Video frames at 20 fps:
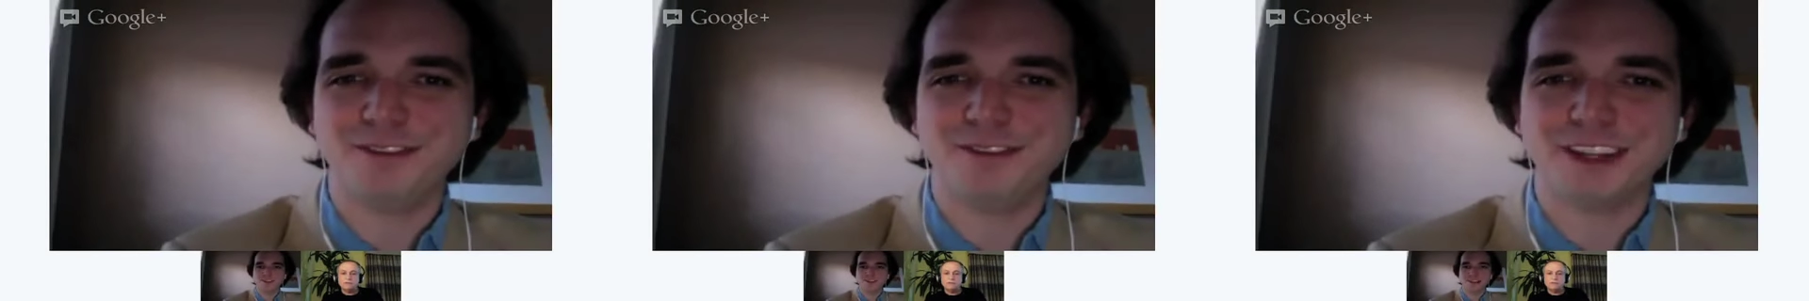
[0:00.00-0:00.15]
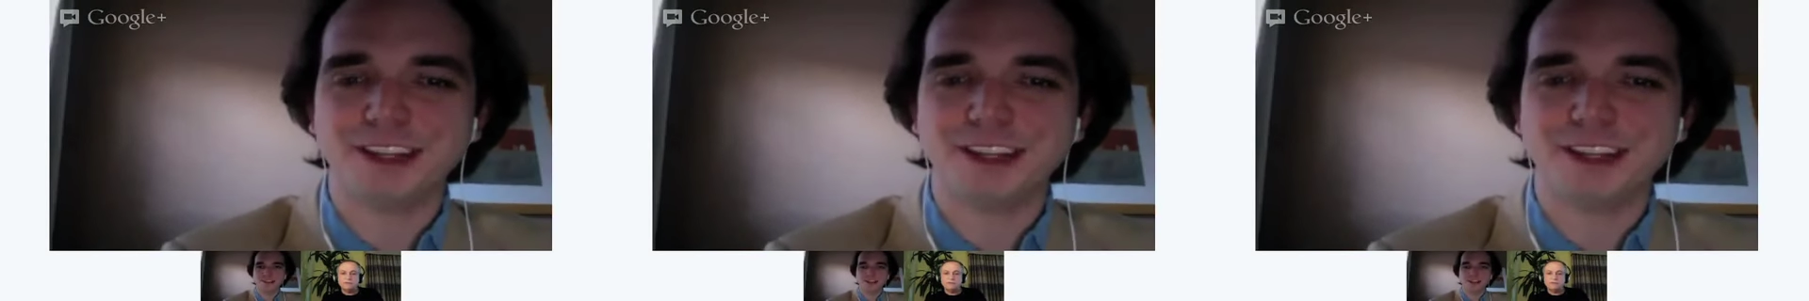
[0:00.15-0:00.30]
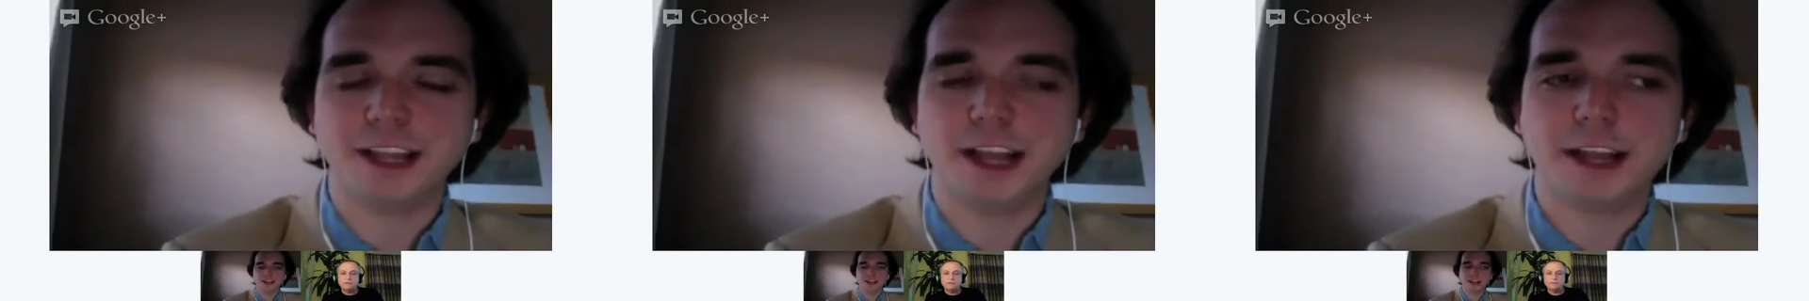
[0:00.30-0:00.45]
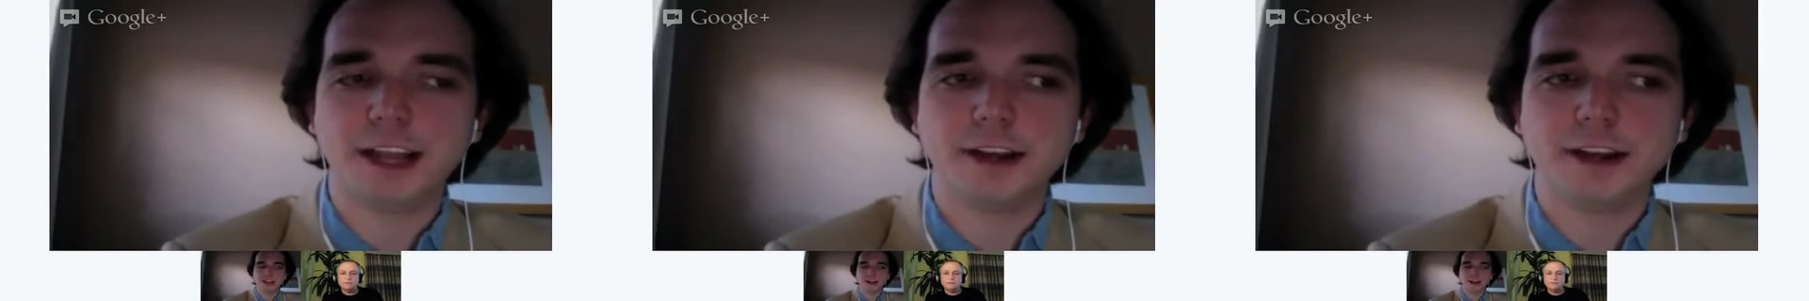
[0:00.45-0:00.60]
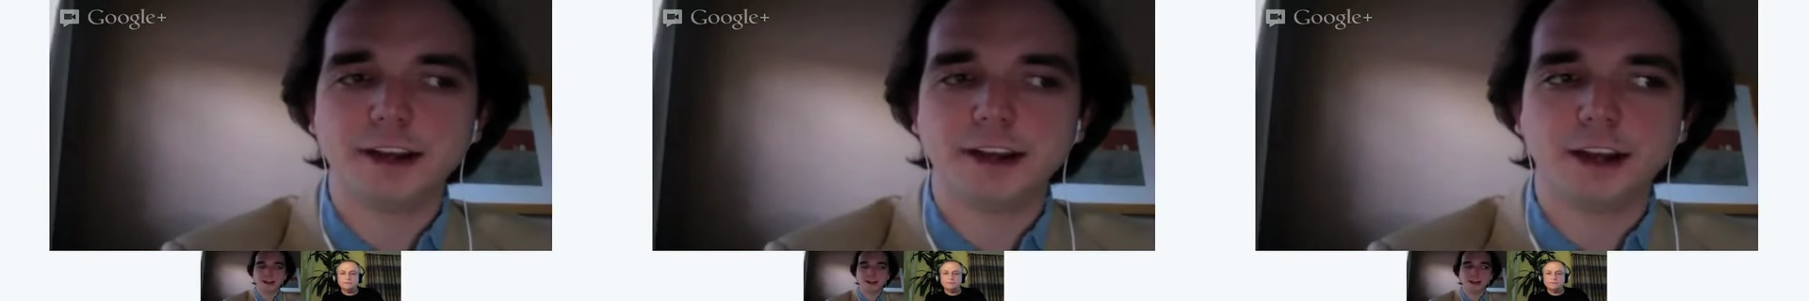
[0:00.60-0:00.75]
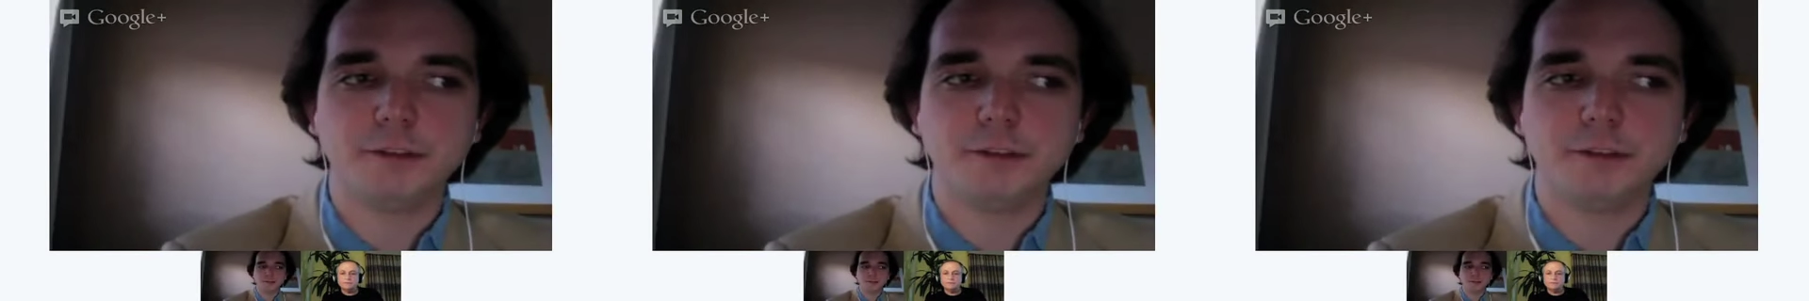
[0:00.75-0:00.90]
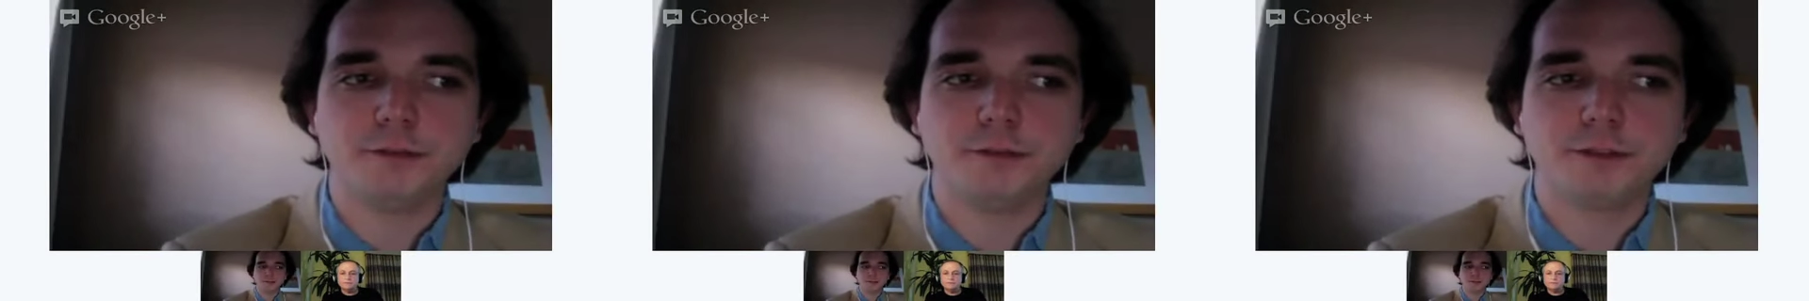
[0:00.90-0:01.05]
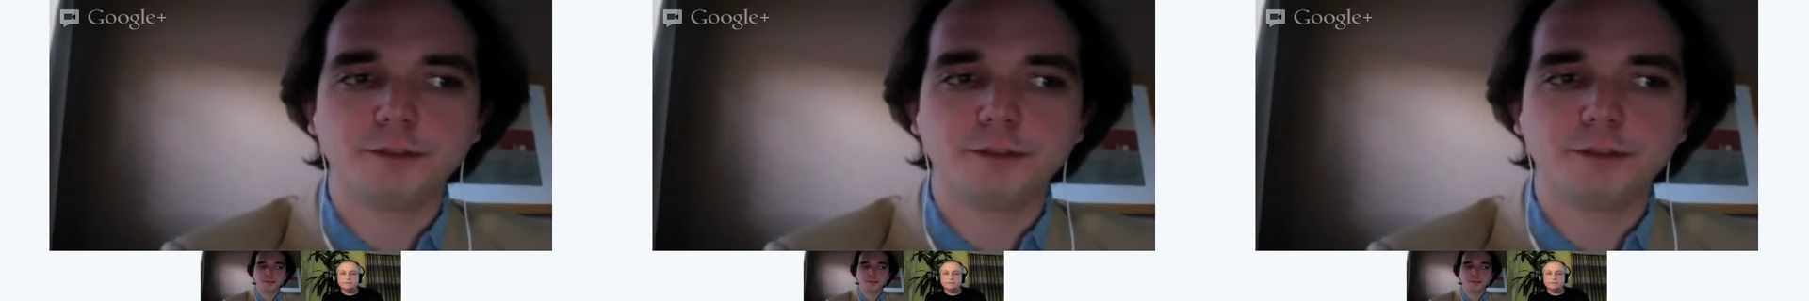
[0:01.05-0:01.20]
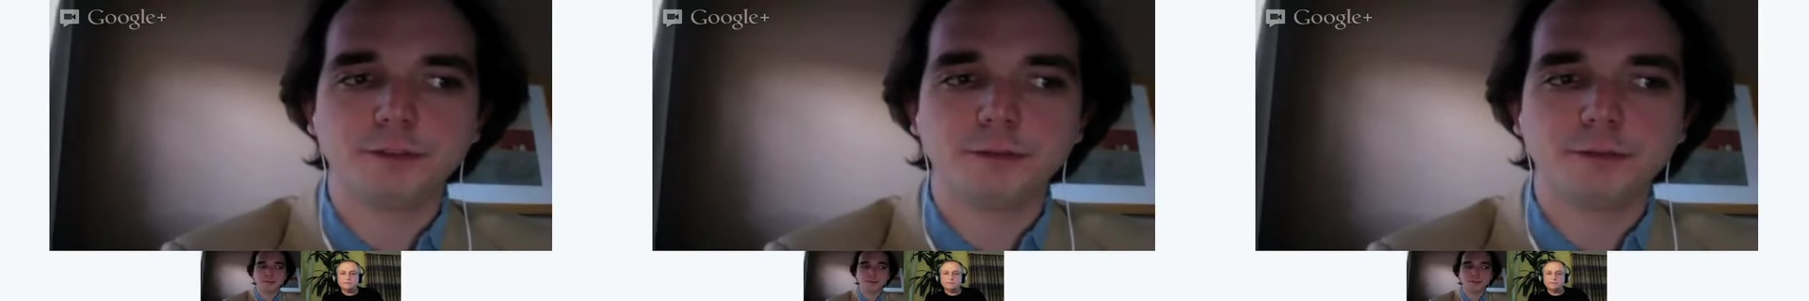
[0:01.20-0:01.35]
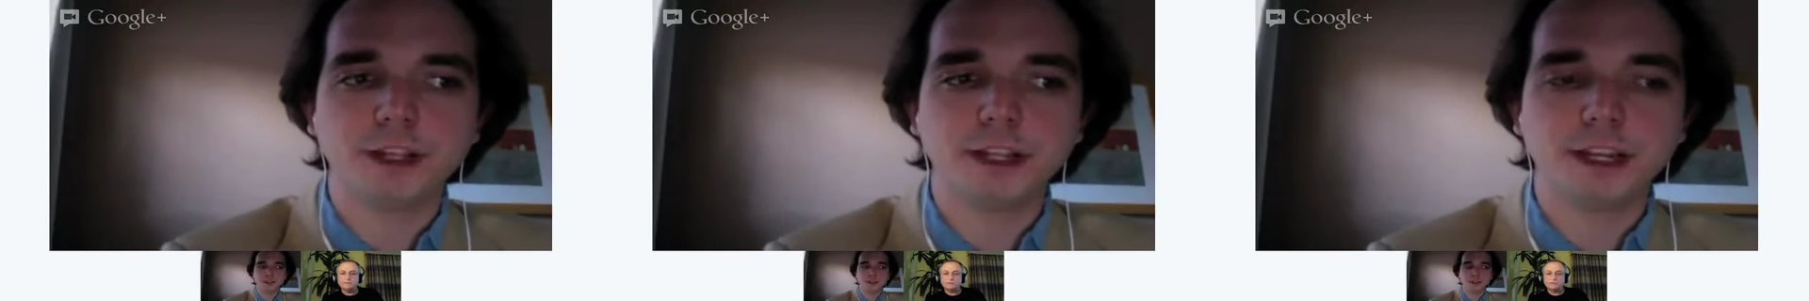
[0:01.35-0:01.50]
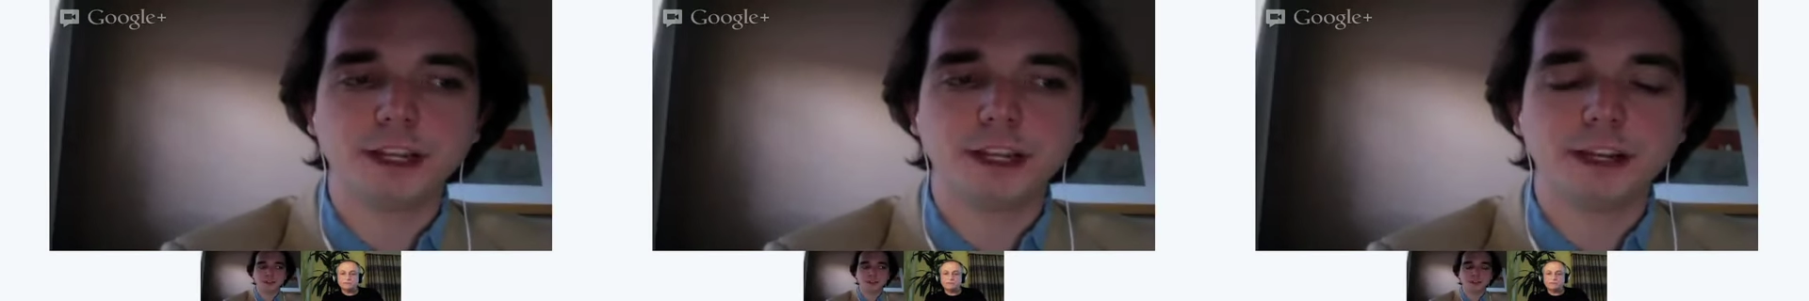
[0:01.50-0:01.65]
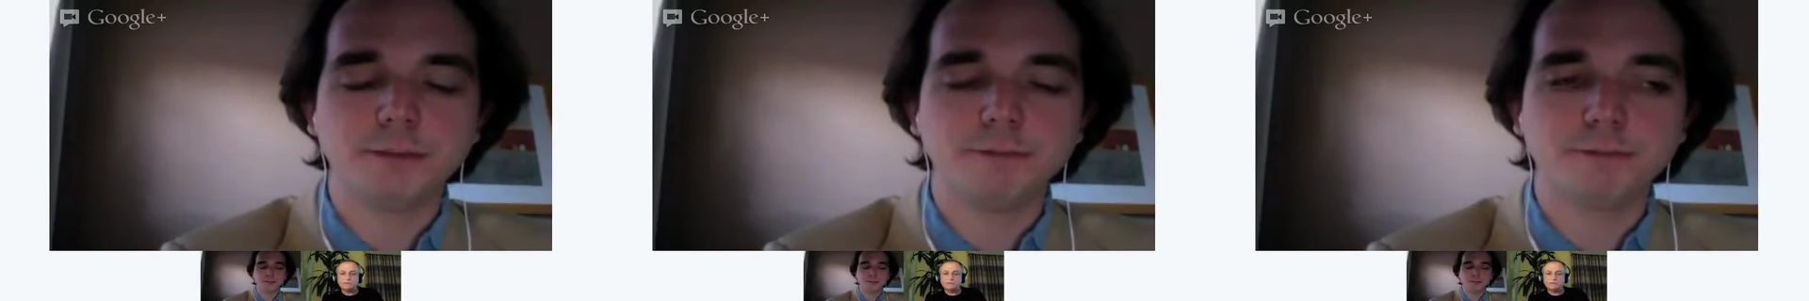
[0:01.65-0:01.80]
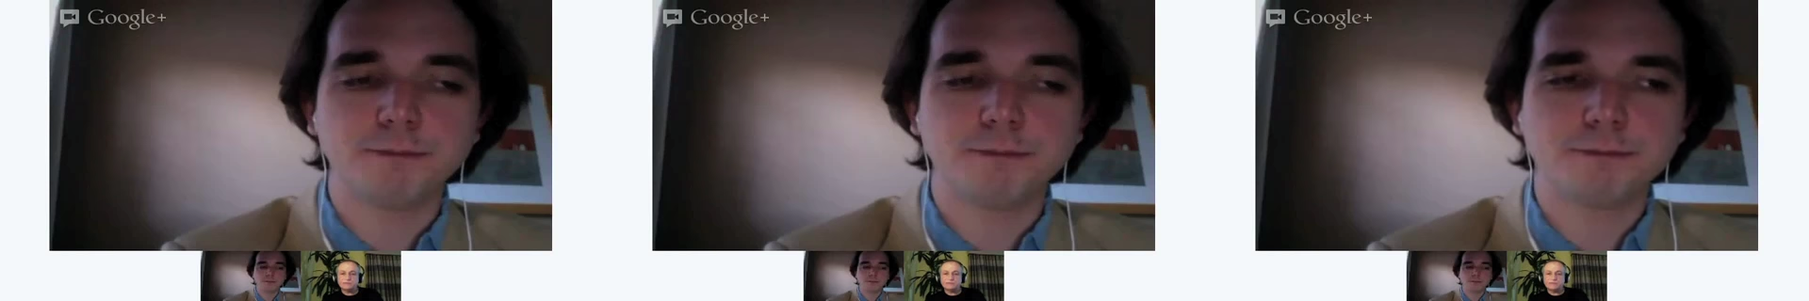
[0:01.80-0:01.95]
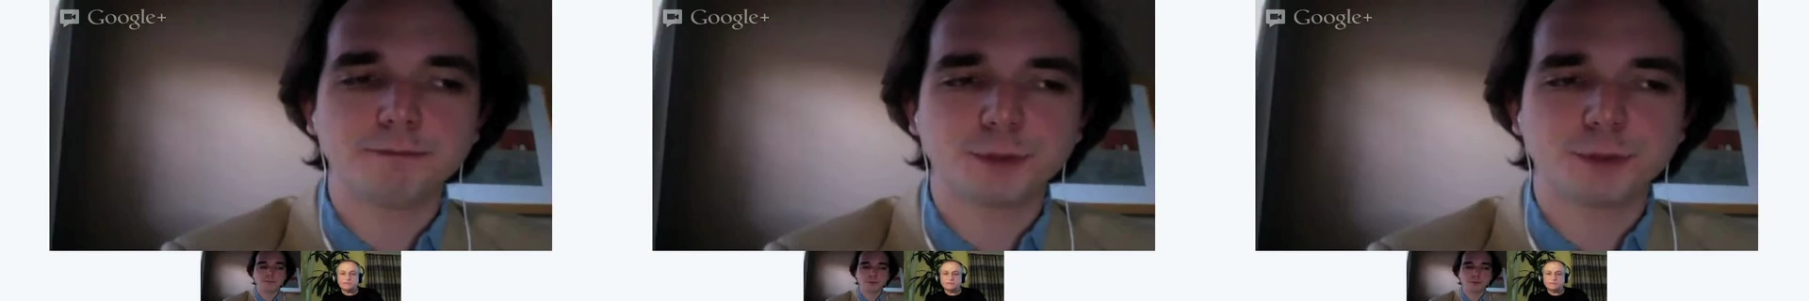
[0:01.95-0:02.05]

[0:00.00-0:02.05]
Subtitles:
a lot of really